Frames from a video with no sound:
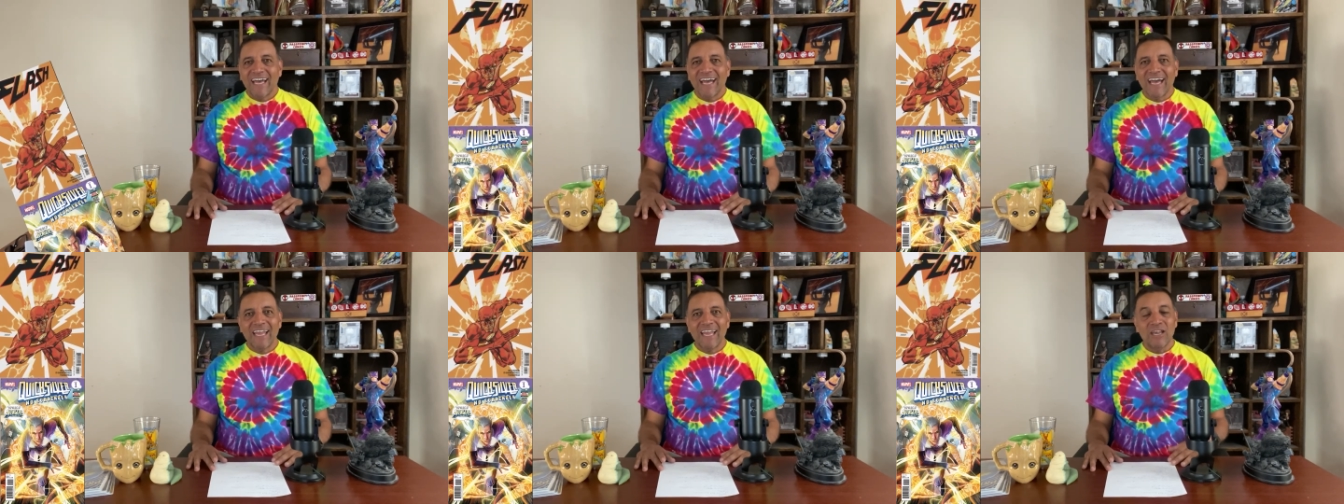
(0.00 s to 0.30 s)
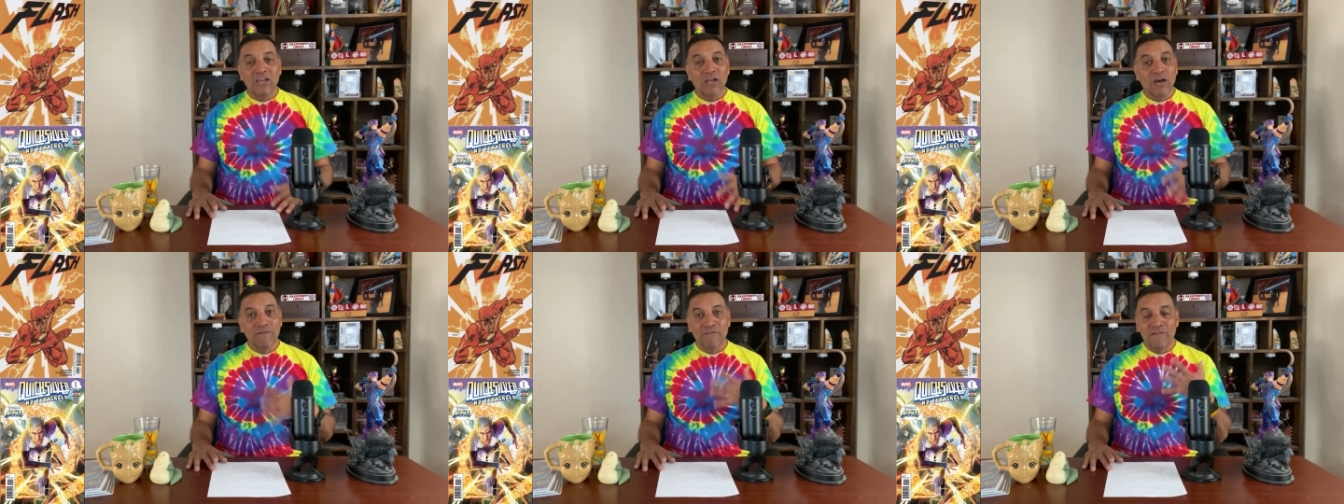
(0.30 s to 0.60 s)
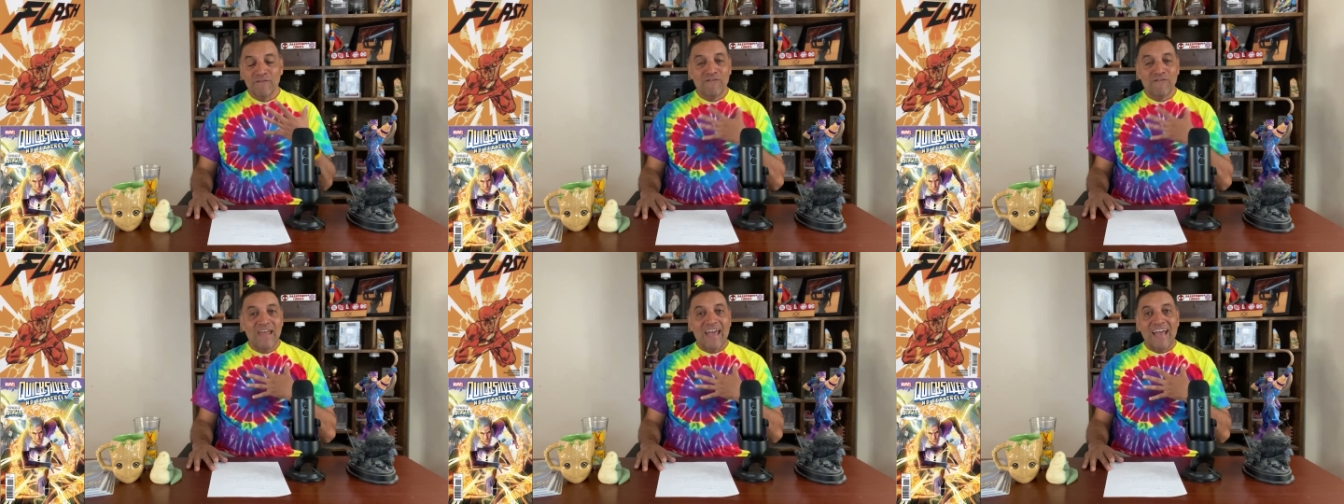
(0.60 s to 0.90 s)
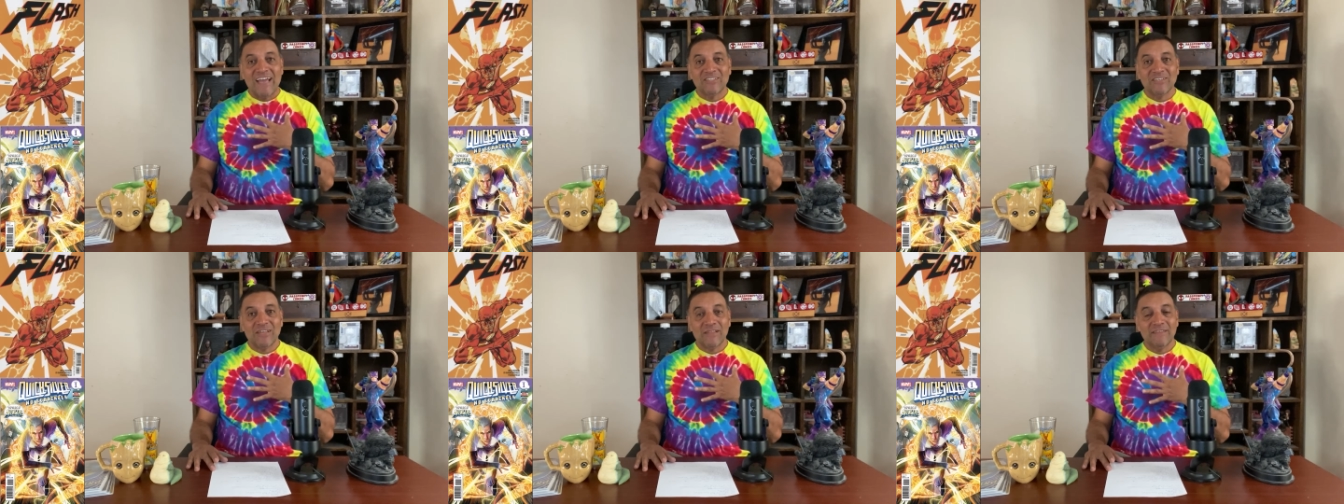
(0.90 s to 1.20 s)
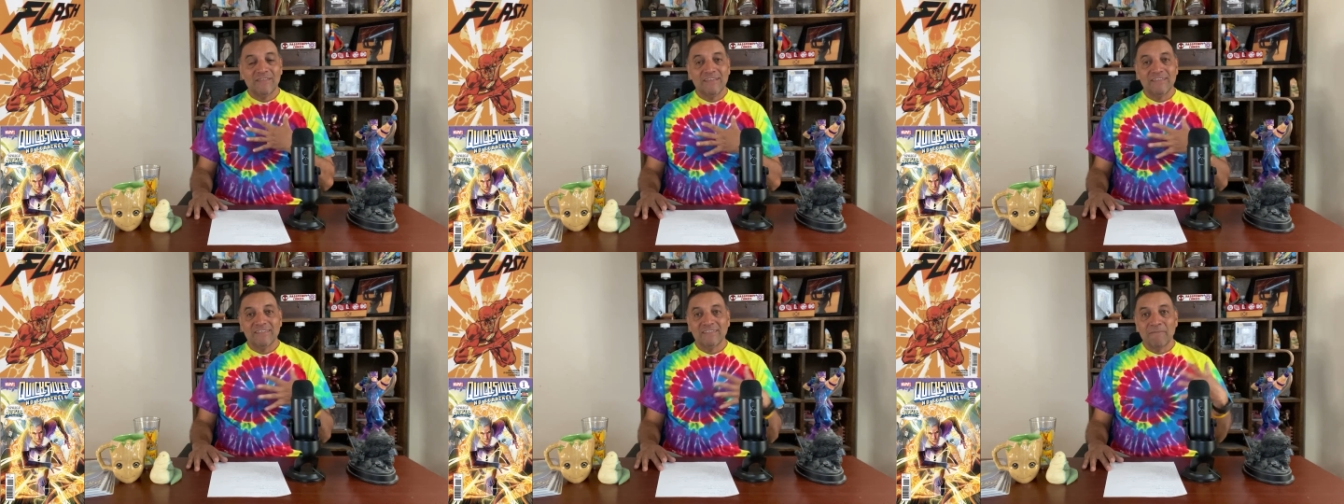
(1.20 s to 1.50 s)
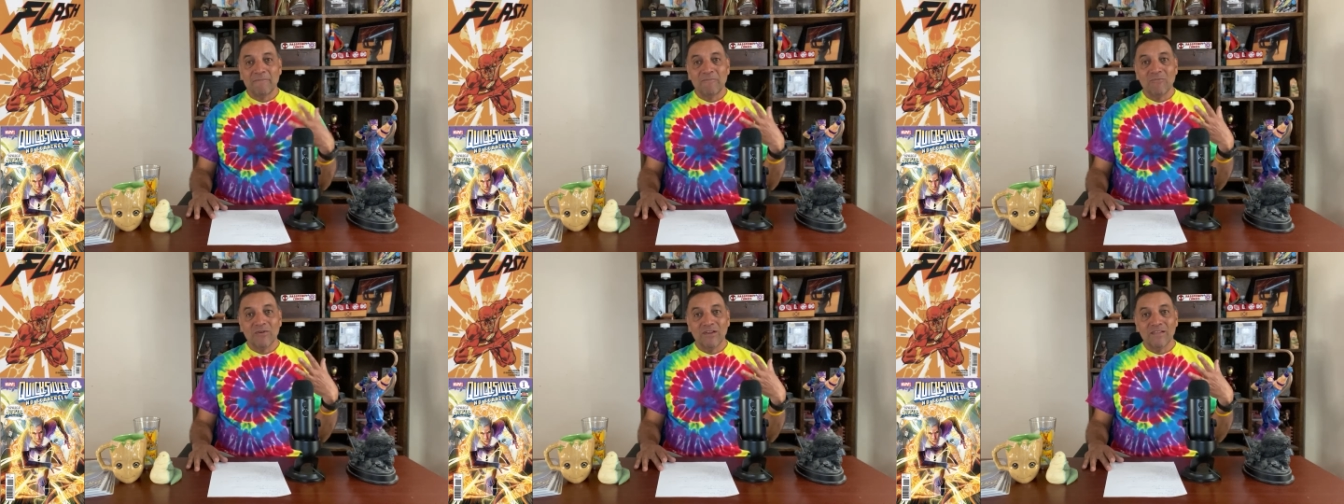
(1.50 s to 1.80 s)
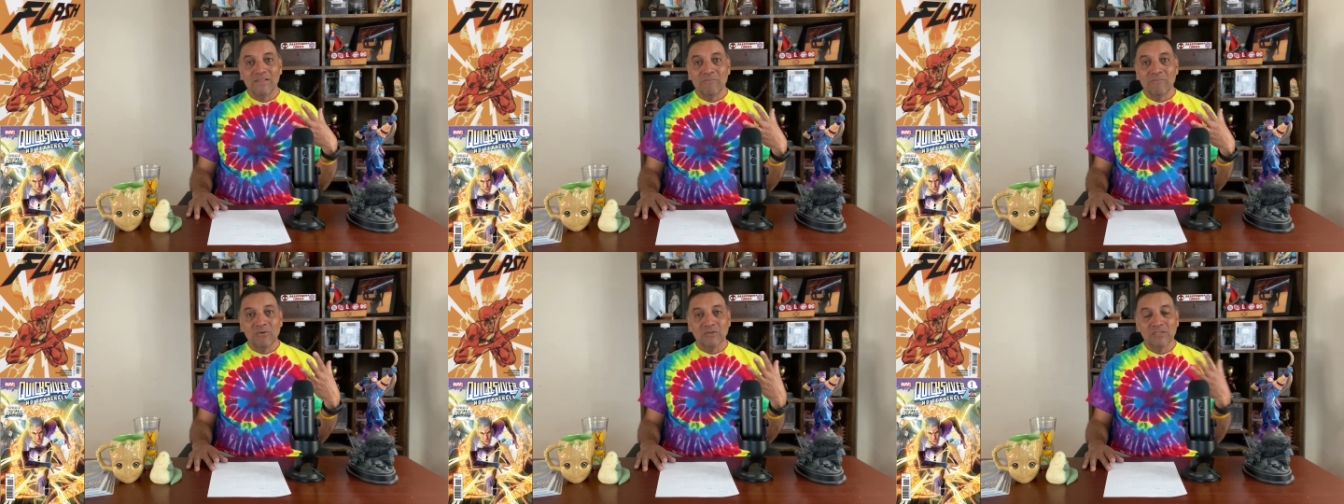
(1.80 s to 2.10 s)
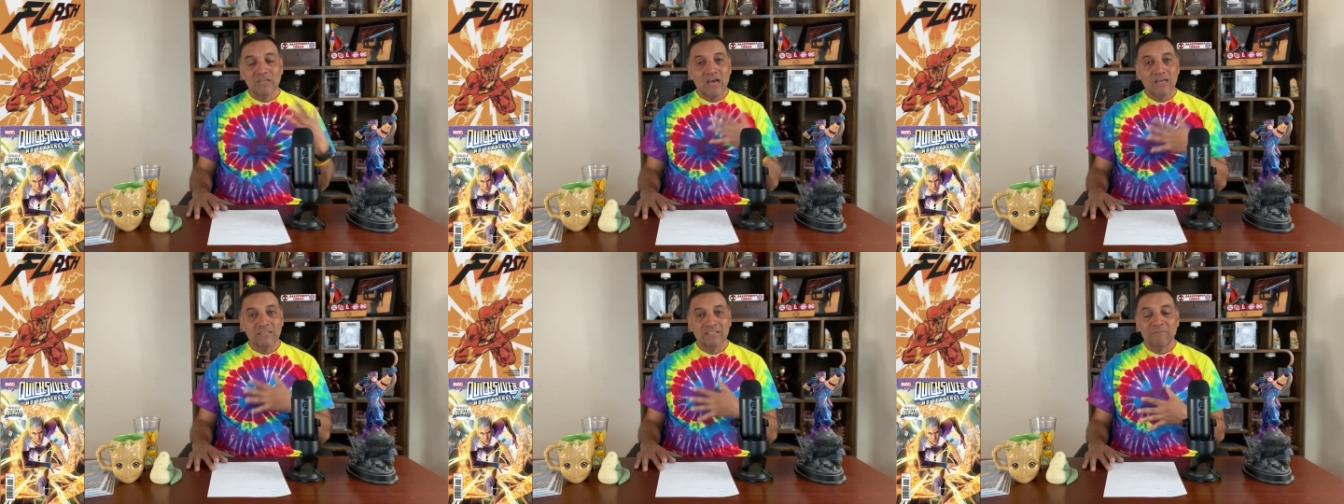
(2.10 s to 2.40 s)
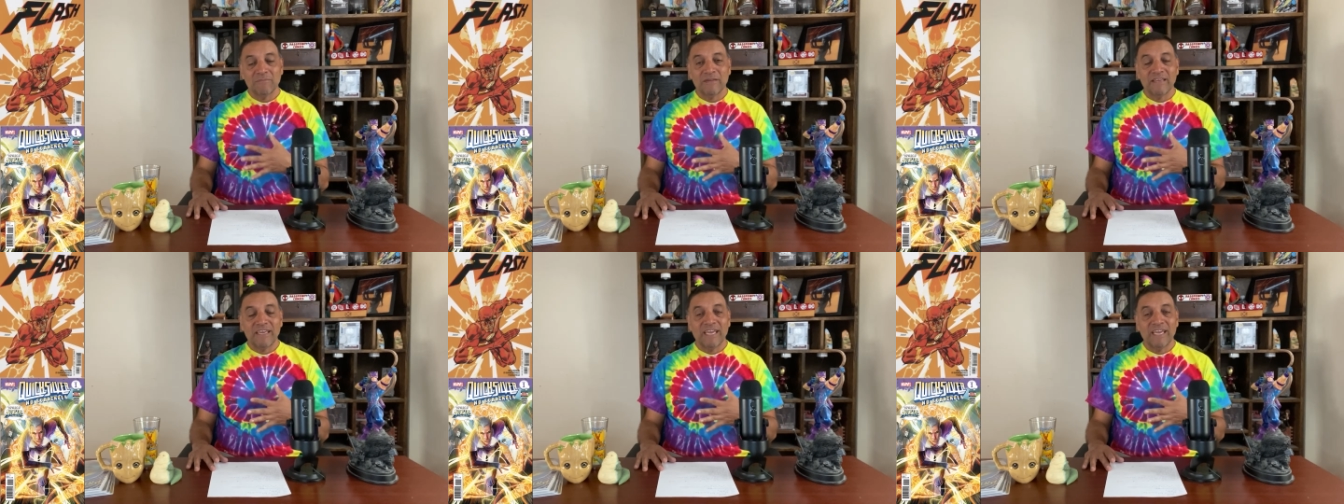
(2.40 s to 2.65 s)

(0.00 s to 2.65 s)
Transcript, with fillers: I love the Flash. I think he's the, one of the most awesome